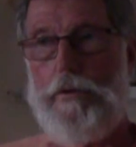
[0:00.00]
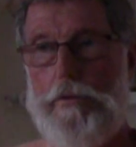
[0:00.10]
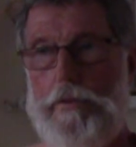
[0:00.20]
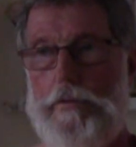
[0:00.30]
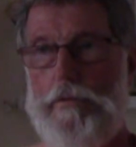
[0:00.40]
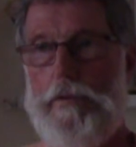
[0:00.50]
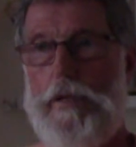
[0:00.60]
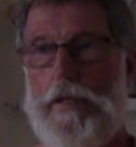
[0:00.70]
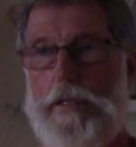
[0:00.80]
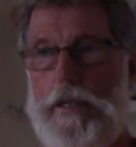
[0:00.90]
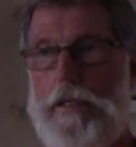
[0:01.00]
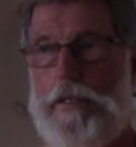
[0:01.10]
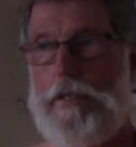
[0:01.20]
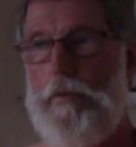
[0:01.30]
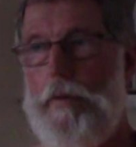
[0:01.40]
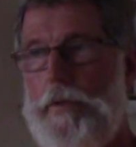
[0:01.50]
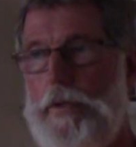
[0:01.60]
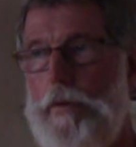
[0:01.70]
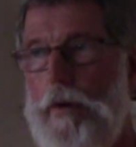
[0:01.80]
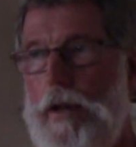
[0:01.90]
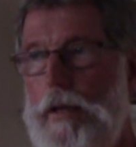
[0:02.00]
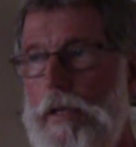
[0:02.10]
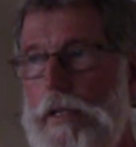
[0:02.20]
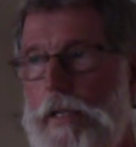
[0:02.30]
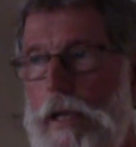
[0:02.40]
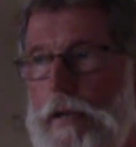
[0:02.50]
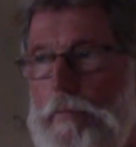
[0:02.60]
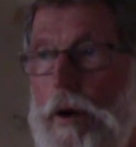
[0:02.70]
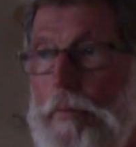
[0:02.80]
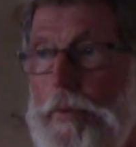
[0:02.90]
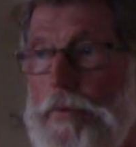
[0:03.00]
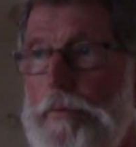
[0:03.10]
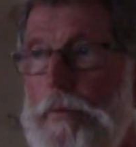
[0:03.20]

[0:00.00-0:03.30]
in a sense, Swami Shivananda said, Mahapurush